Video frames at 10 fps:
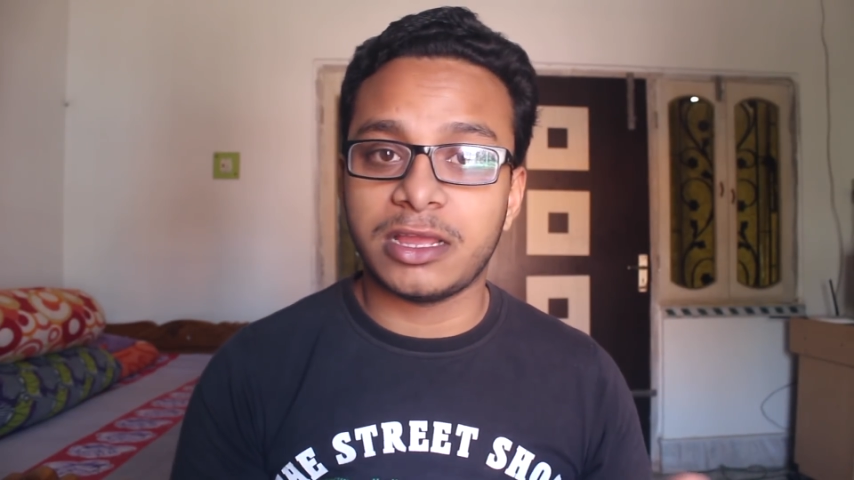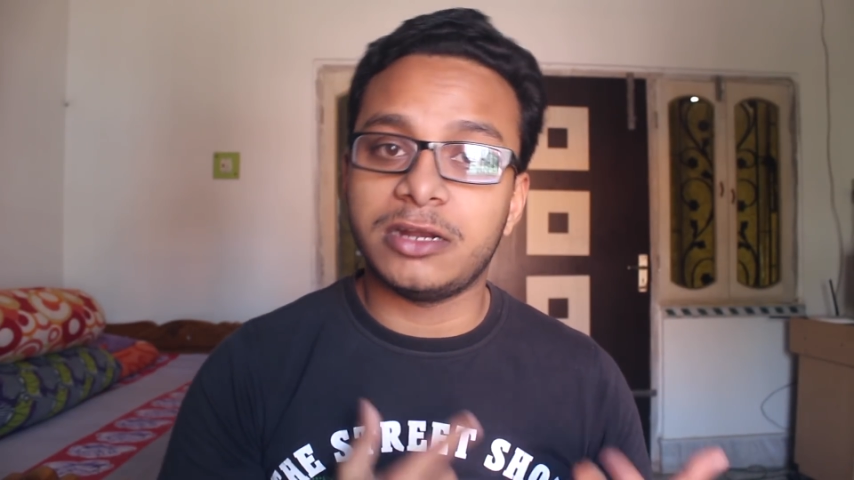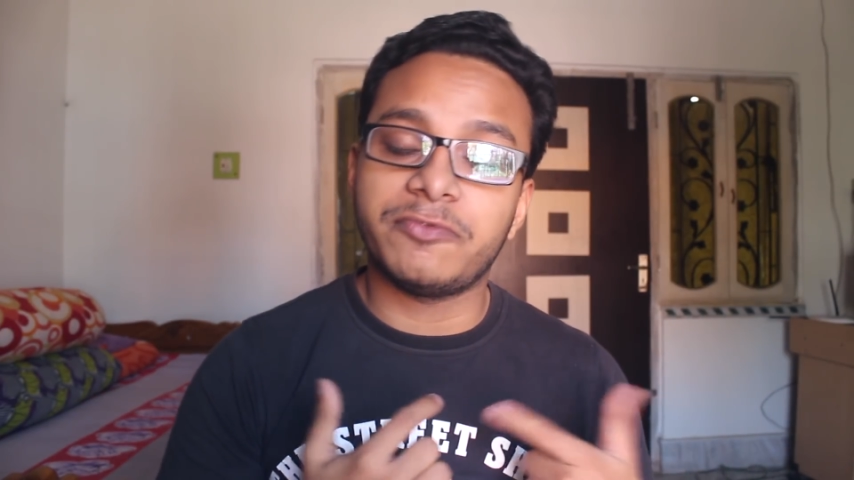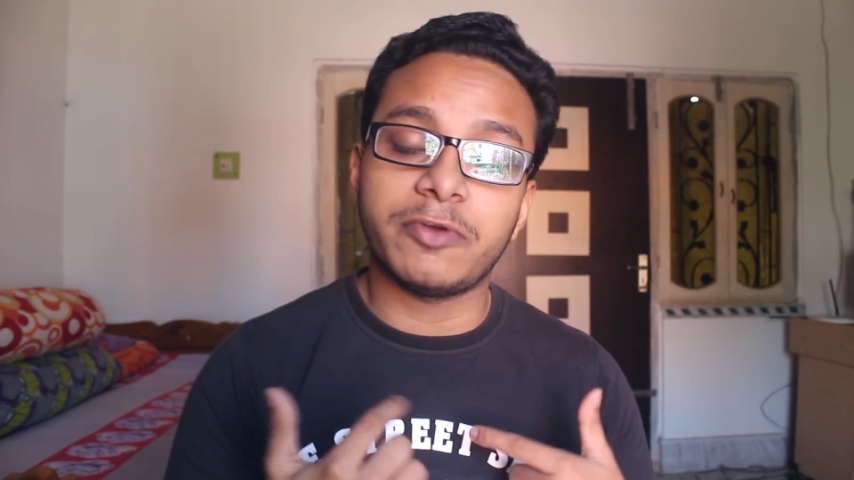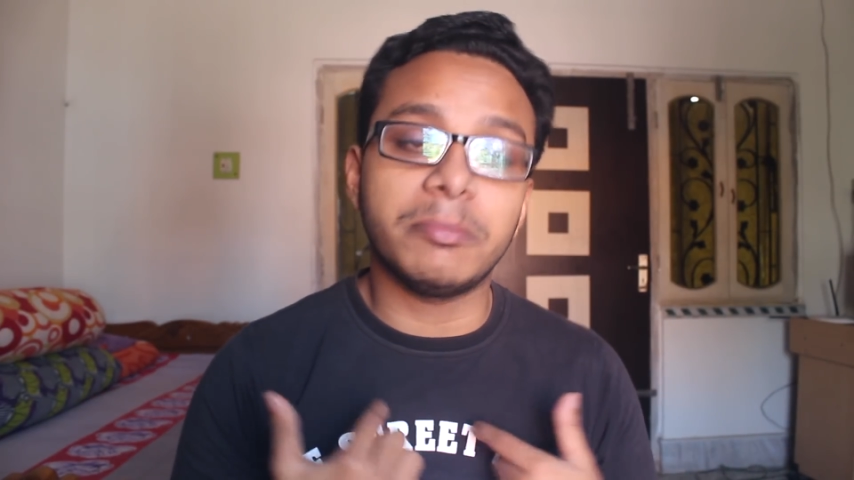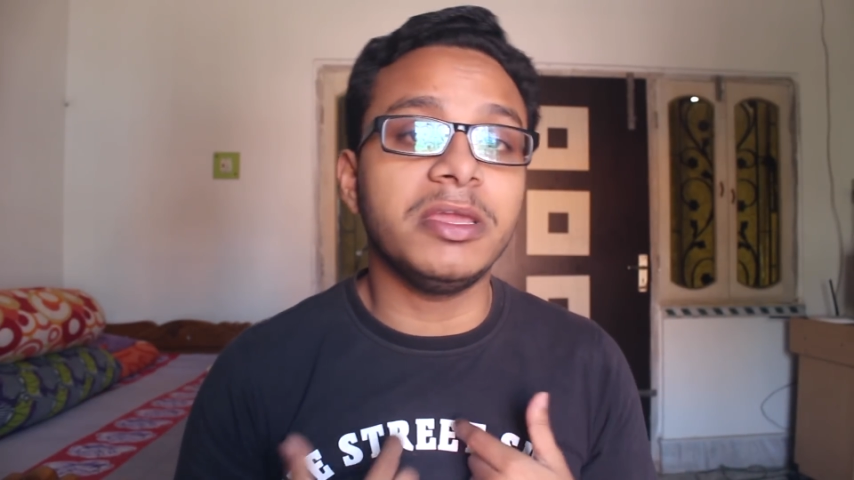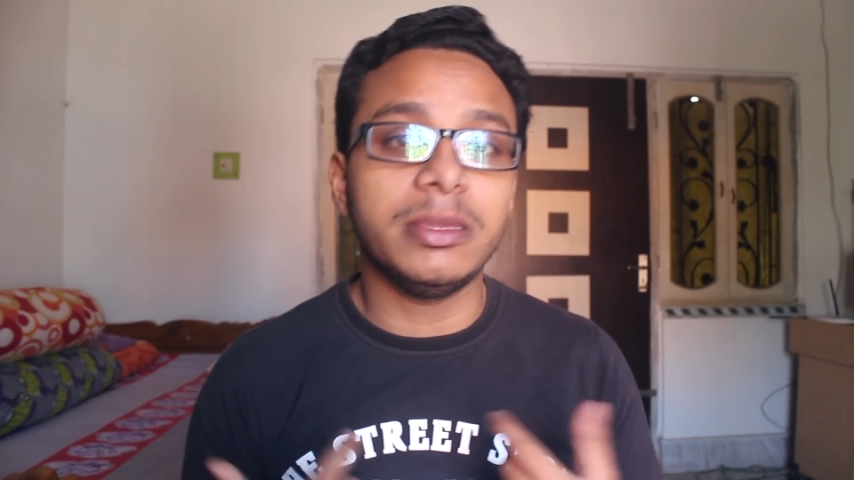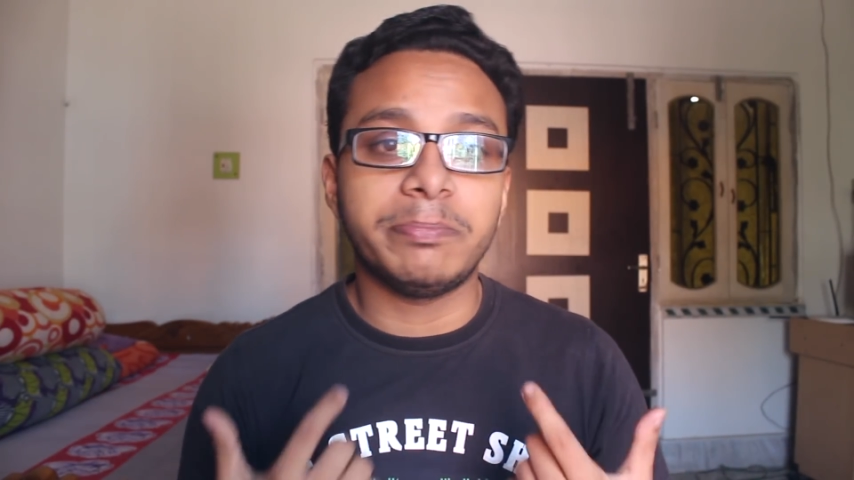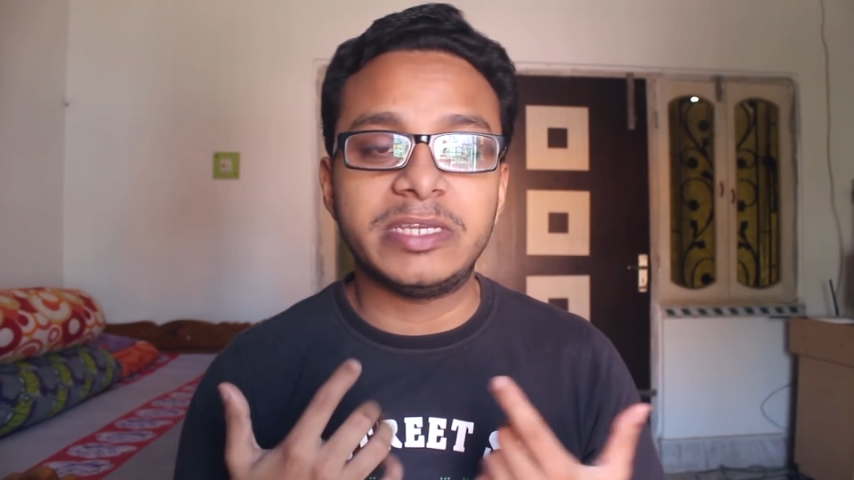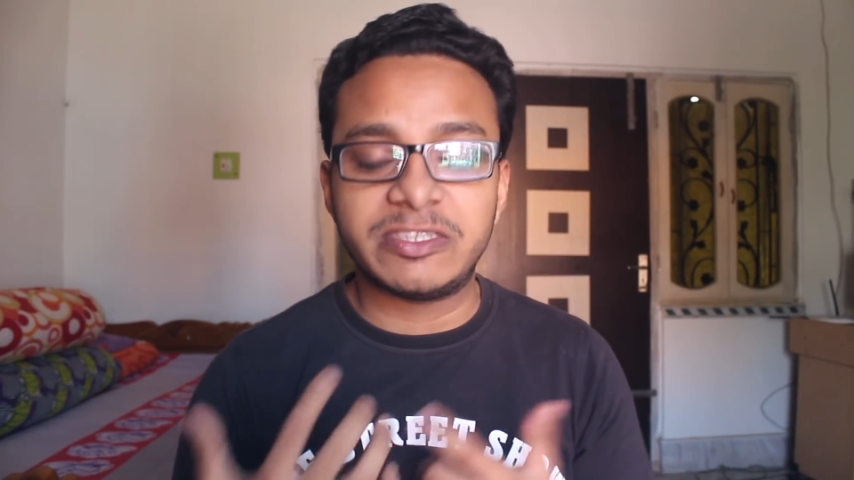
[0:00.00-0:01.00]
and for
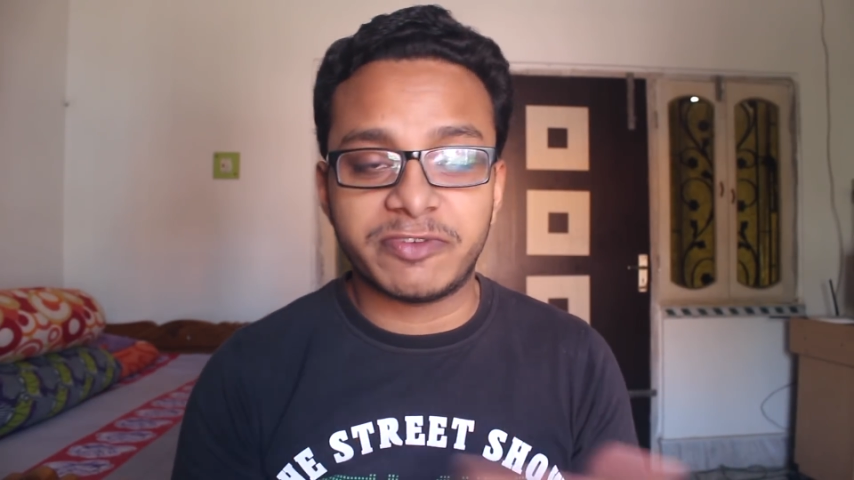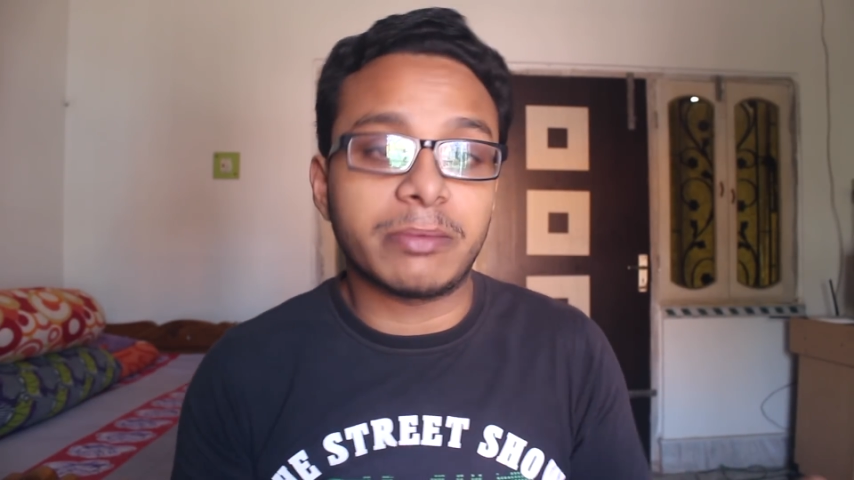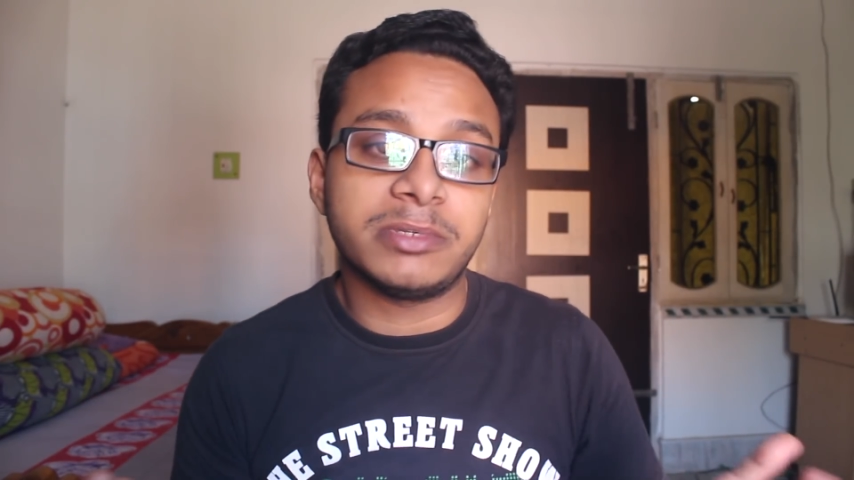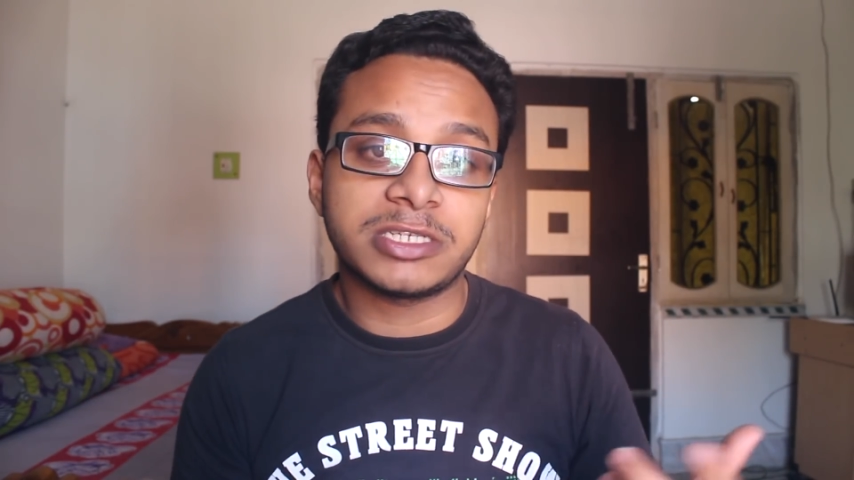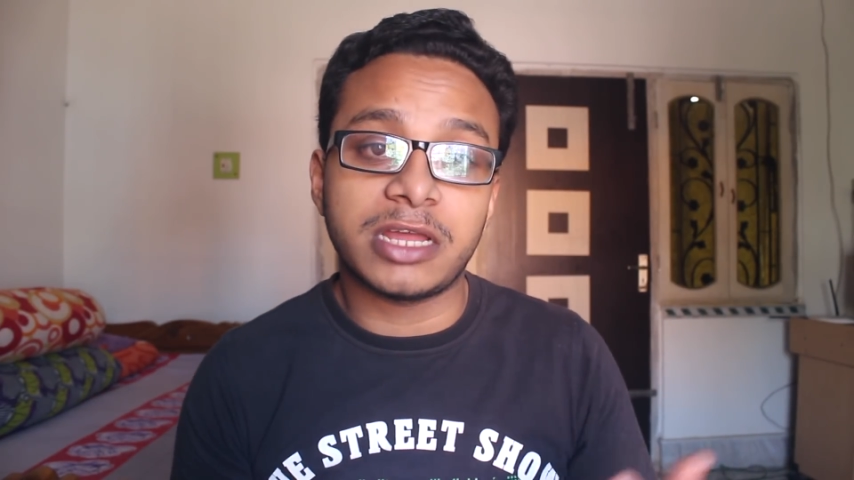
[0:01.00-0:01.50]
me a PC fingerprint